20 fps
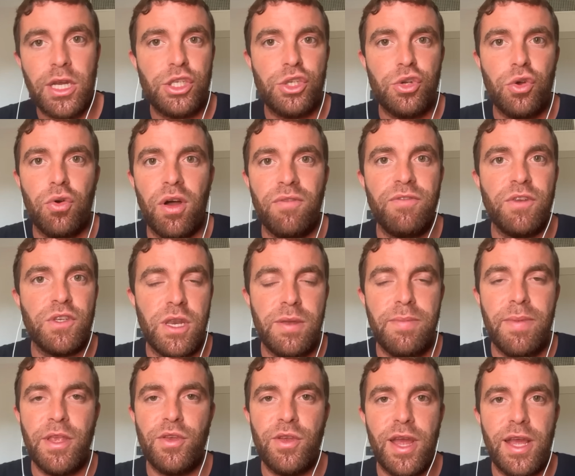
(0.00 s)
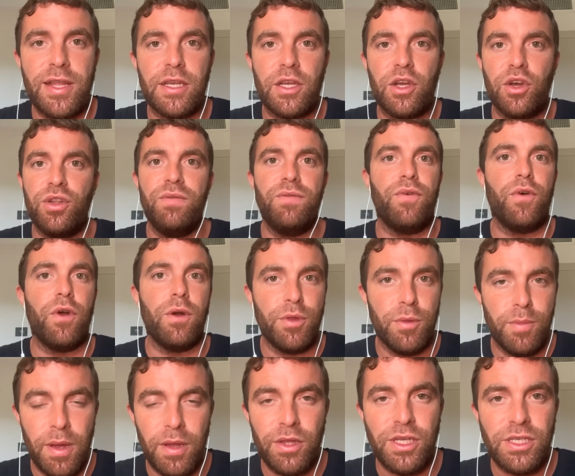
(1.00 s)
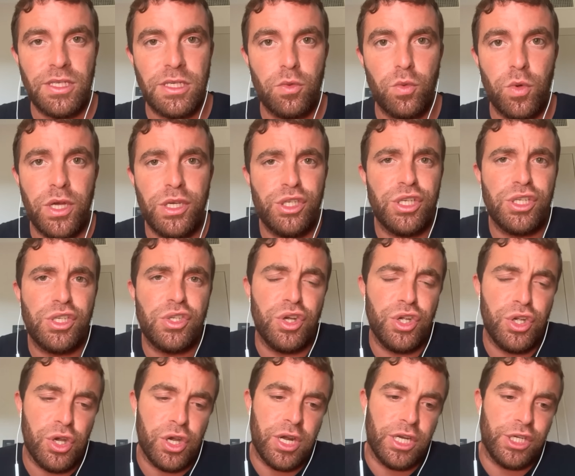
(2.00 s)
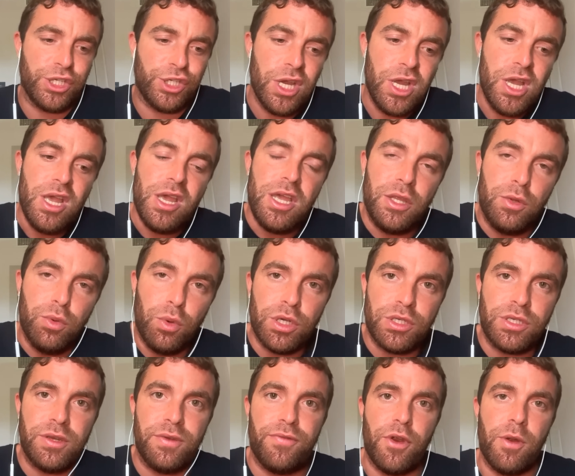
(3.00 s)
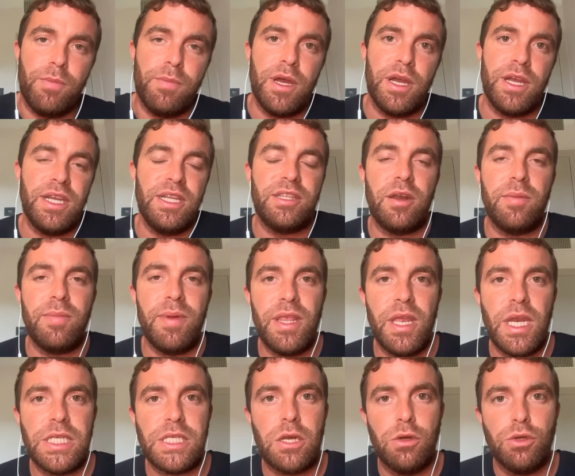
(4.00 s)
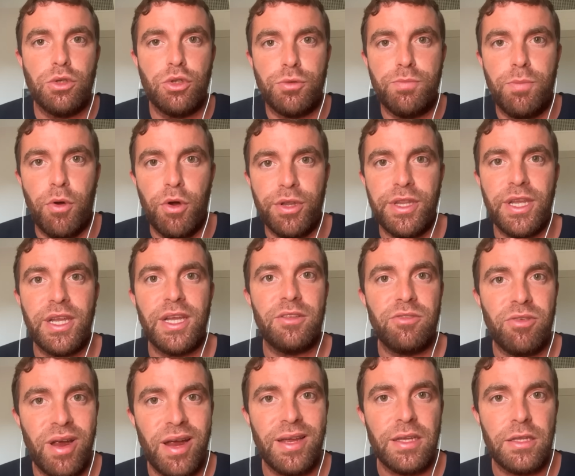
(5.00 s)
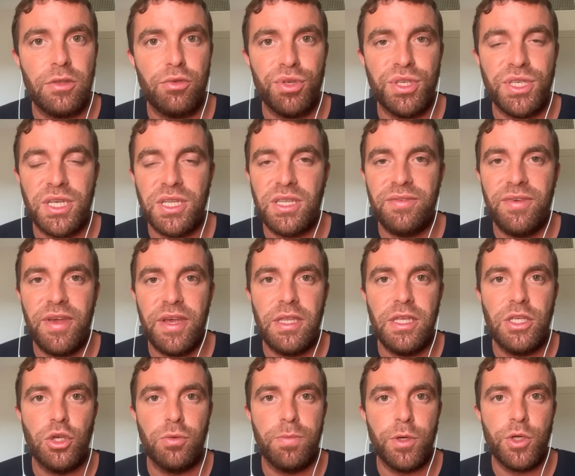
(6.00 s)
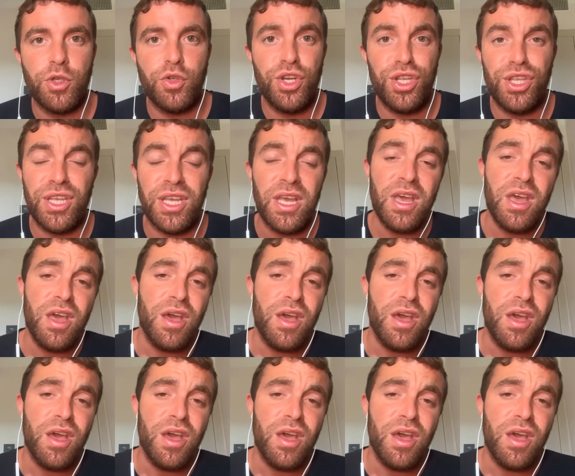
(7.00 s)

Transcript: So obviously Man United got informed about this situation. So on Gyökeres, it was from intermediaries close to Sporting trying to incentivize this opportunity.